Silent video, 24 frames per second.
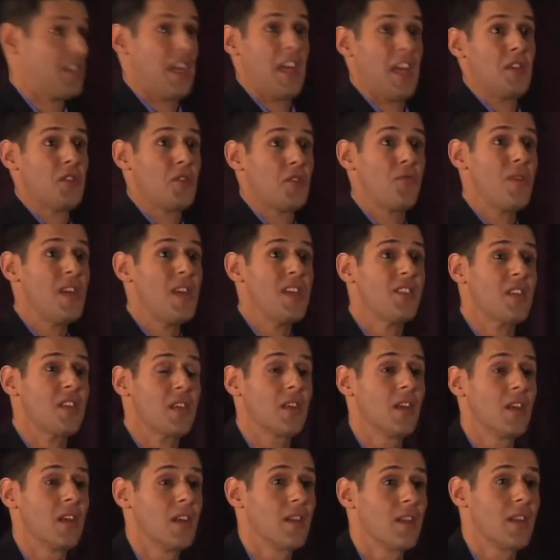stand to
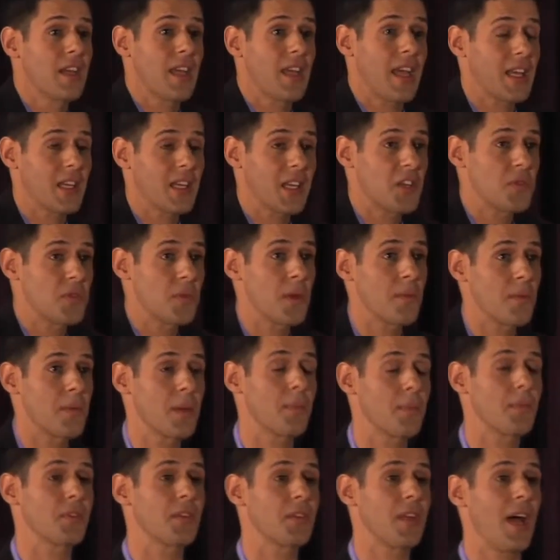reason that gay and lesbian
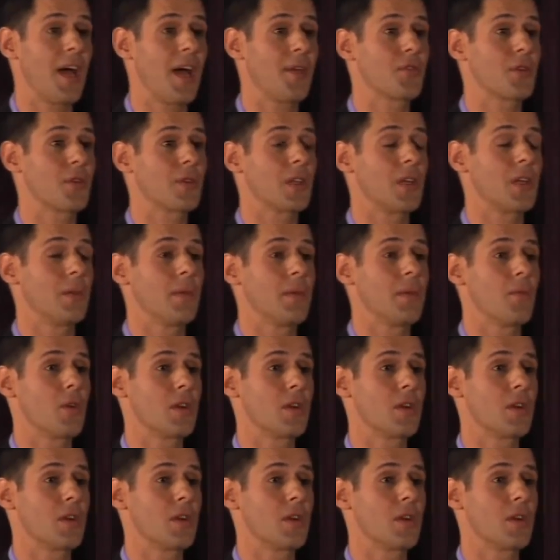people's lives are a little bit